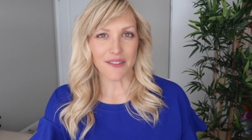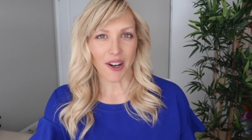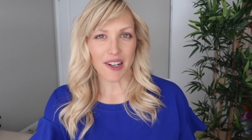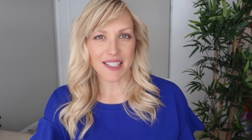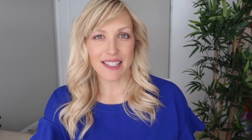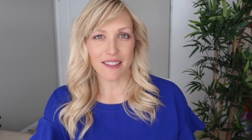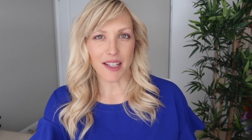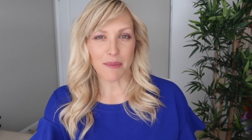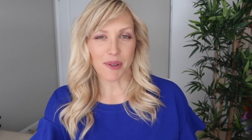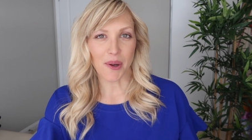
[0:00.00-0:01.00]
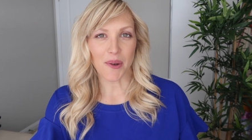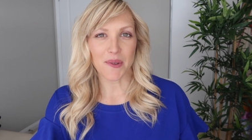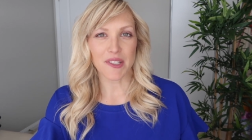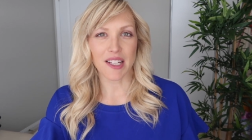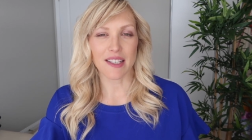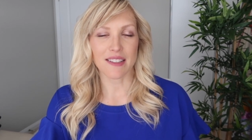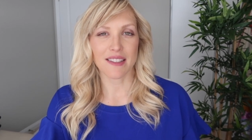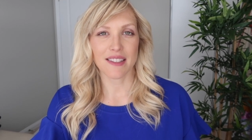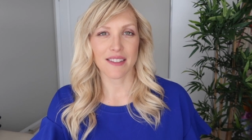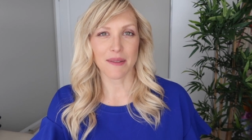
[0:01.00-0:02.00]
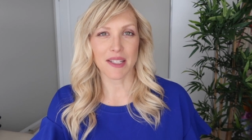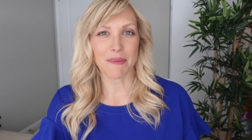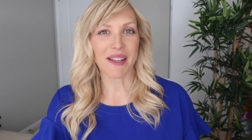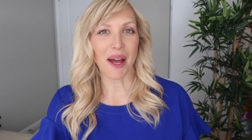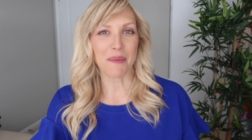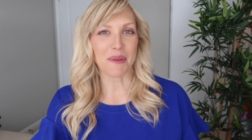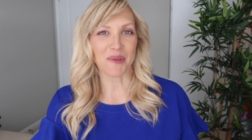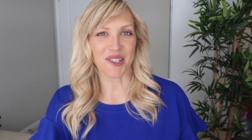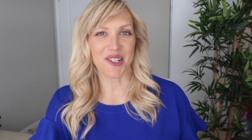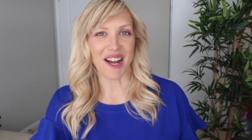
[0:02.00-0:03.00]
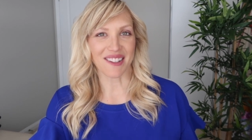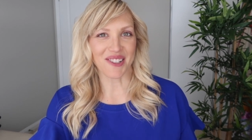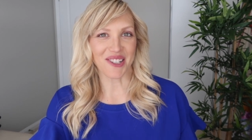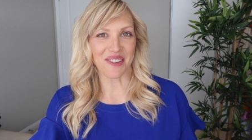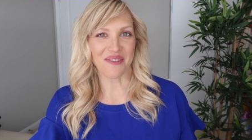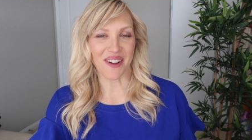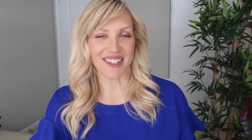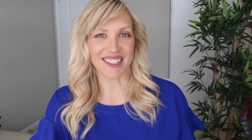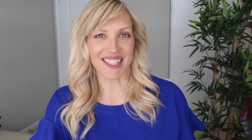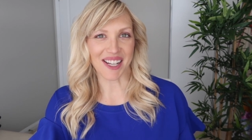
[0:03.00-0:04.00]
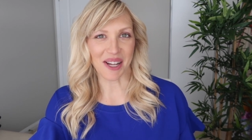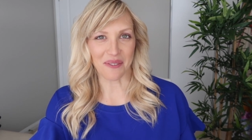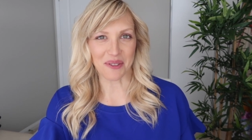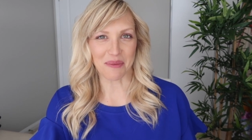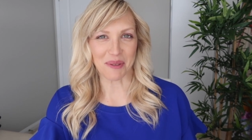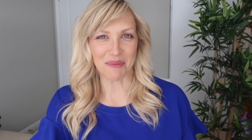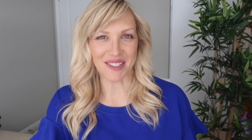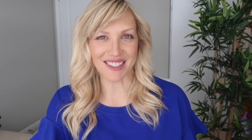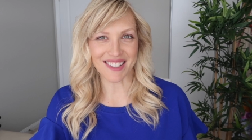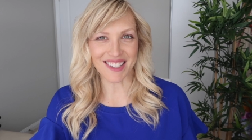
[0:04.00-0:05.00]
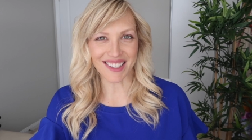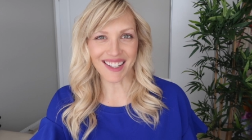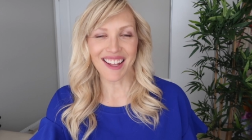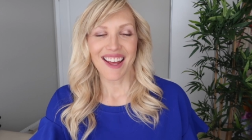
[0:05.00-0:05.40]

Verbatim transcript: As far as sleep goes, it's it's becoming more challenging finding that comfortable position,